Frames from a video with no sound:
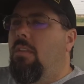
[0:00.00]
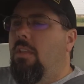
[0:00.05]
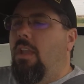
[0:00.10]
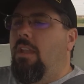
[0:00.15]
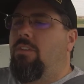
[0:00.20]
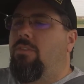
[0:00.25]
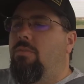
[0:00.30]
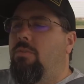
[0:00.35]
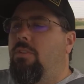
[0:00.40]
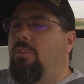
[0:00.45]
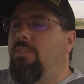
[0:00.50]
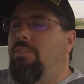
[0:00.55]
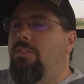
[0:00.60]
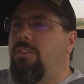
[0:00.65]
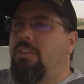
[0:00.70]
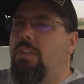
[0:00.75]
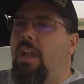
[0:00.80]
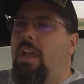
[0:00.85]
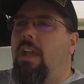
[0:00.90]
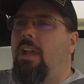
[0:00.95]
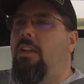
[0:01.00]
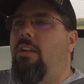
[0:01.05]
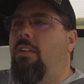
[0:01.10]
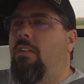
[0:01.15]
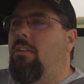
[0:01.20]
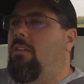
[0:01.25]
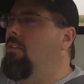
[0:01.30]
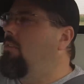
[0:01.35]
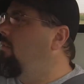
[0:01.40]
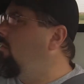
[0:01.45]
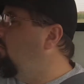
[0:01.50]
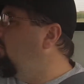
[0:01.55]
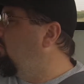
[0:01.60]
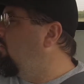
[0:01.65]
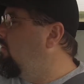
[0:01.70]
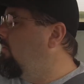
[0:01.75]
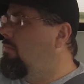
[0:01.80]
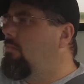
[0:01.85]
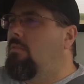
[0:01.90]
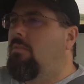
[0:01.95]
actual style
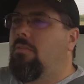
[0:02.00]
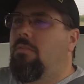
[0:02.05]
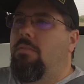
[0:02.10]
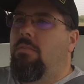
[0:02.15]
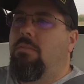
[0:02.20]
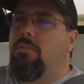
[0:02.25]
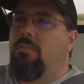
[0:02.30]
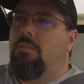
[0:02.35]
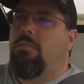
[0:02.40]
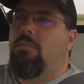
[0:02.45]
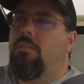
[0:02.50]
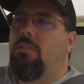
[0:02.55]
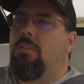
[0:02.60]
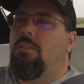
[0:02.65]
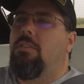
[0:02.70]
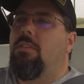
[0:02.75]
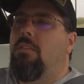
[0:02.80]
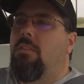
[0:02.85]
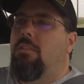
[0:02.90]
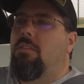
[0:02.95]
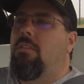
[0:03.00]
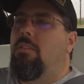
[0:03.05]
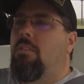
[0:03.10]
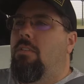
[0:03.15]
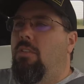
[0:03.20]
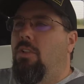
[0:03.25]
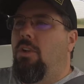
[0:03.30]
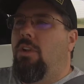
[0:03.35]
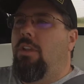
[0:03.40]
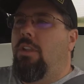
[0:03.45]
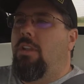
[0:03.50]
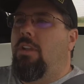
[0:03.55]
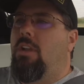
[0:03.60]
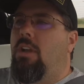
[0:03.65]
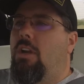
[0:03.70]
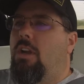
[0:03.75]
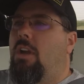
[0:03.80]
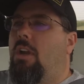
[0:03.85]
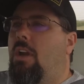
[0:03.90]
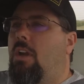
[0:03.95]
and look of the
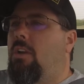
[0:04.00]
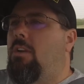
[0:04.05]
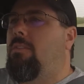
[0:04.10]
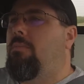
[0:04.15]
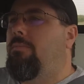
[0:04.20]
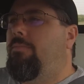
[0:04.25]
car,